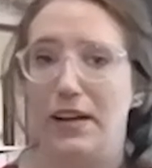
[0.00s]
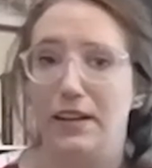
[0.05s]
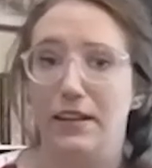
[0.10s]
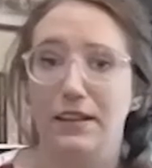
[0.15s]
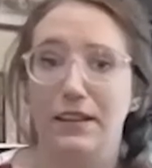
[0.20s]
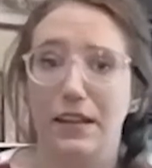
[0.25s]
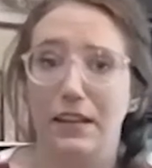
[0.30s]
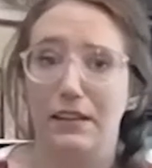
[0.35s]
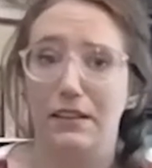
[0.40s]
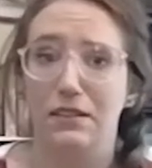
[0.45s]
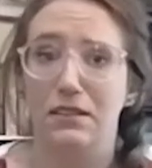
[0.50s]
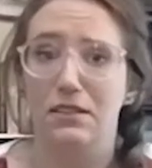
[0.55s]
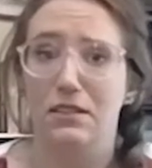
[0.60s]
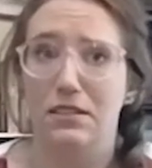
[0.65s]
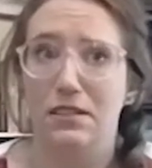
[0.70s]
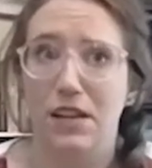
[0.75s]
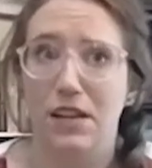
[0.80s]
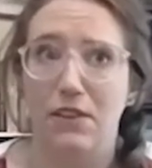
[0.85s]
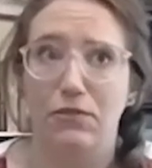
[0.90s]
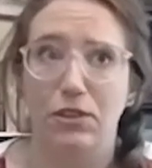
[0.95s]
I think that
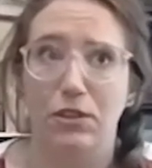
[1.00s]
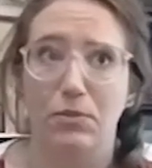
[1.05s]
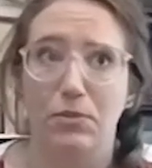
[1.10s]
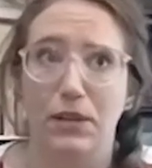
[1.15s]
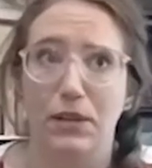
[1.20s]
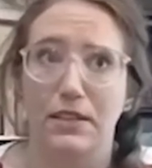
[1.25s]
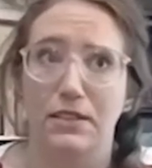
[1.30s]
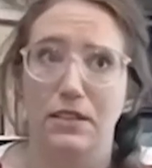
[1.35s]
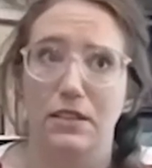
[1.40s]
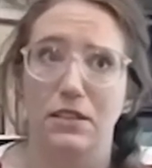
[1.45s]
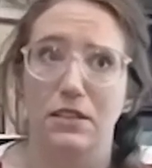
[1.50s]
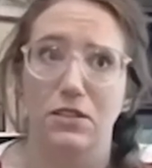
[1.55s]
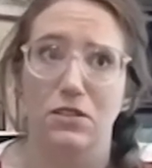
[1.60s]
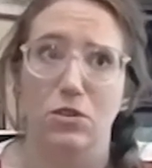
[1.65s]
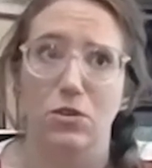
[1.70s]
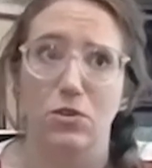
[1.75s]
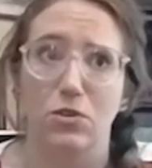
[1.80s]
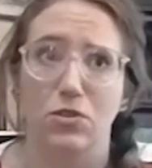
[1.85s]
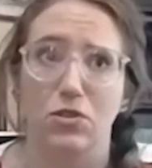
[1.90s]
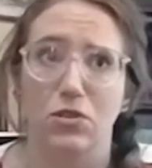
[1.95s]
definitely plays into
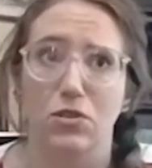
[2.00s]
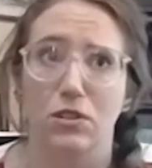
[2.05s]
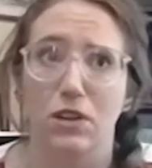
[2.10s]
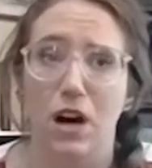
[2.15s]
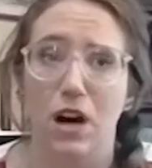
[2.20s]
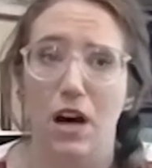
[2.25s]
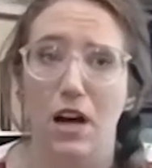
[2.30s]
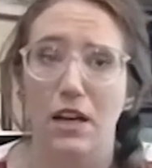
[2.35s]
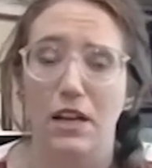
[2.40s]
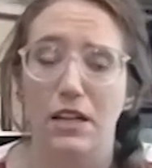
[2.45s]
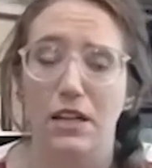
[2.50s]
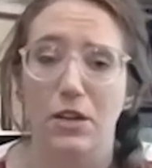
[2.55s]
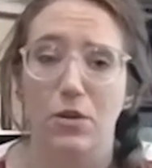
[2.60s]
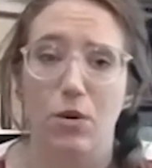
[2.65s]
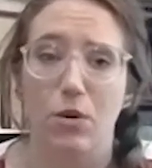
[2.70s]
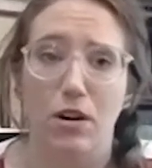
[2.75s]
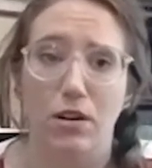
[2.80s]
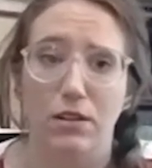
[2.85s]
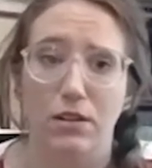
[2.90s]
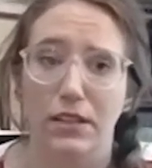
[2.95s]
social uh,
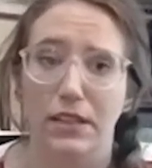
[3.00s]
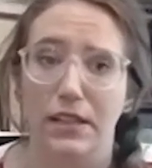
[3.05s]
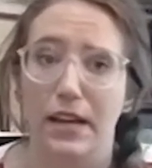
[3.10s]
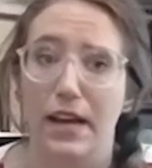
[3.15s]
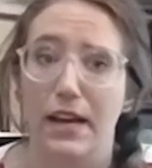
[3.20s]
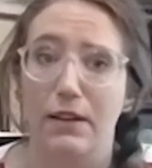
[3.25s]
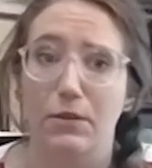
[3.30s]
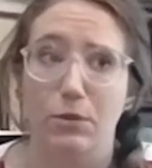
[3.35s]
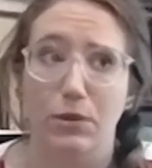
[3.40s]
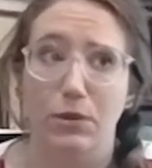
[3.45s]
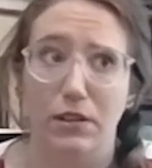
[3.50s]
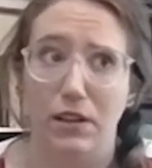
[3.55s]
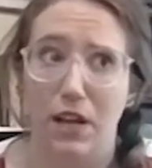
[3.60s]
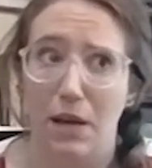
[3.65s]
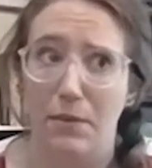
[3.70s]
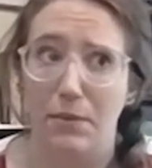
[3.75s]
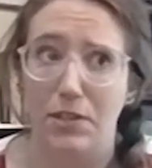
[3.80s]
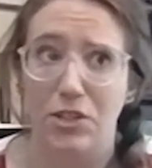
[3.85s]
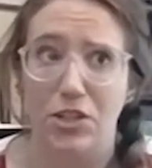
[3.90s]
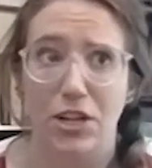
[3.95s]
inequality and with
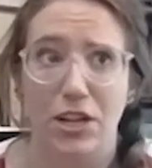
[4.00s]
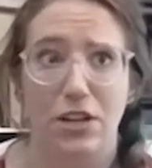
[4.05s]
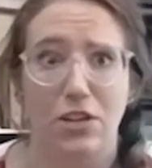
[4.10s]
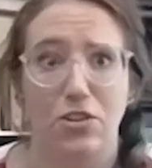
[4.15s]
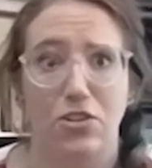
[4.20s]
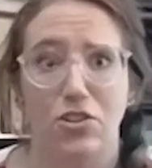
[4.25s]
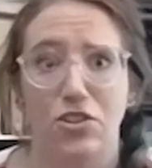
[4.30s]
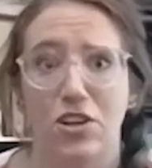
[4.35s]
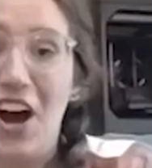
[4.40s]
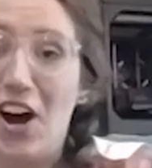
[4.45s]
climate change.